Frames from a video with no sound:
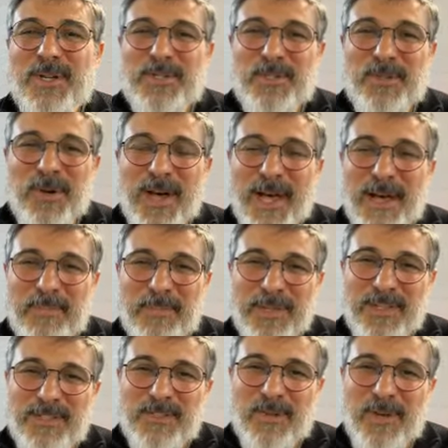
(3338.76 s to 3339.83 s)
so
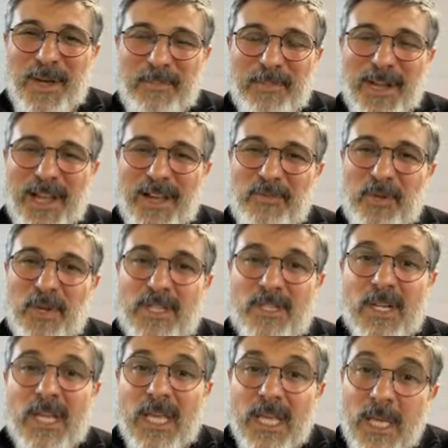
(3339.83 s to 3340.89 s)
happy to have you guys
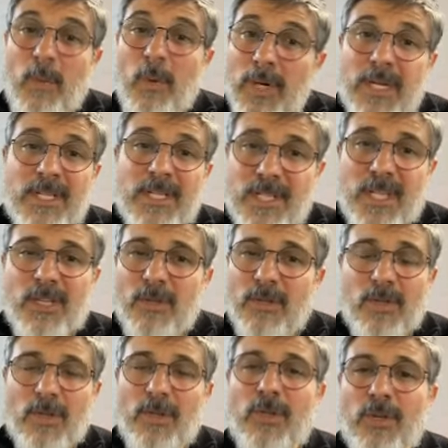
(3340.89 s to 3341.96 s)
on. It will continue
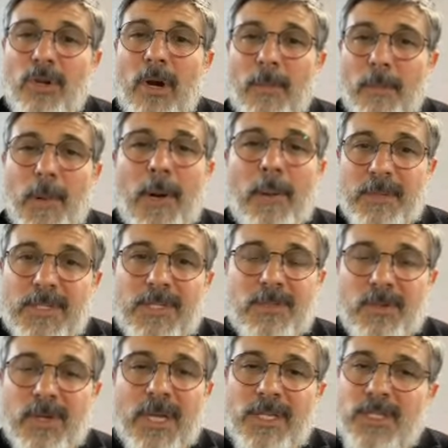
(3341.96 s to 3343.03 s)
in the new year, I promise.
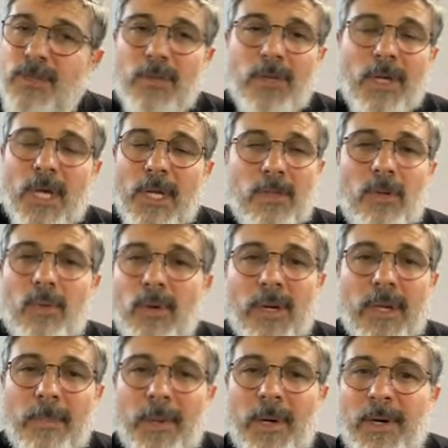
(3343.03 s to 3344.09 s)
Okay, so don't
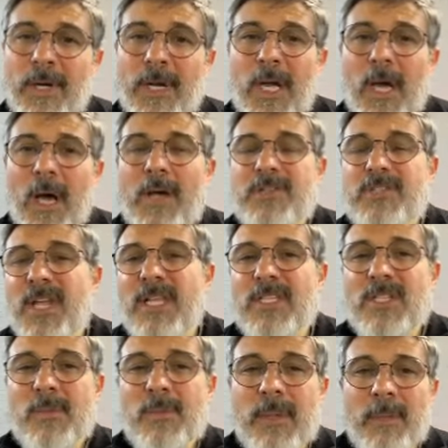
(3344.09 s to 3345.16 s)
worry about it. I'll
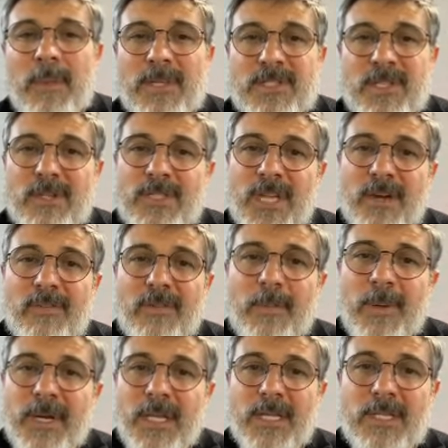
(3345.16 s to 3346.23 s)
send some emails out to
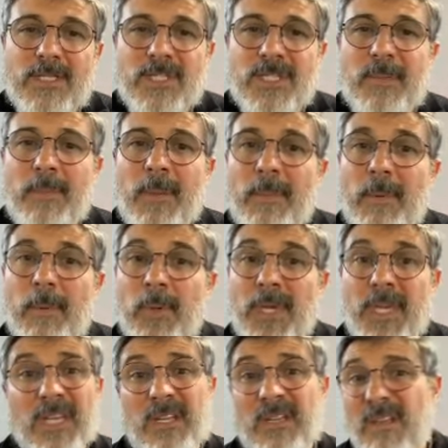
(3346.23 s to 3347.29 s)
everybody and see, maybe
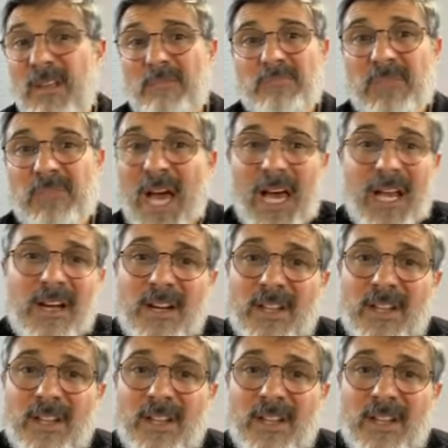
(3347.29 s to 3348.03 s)
we can add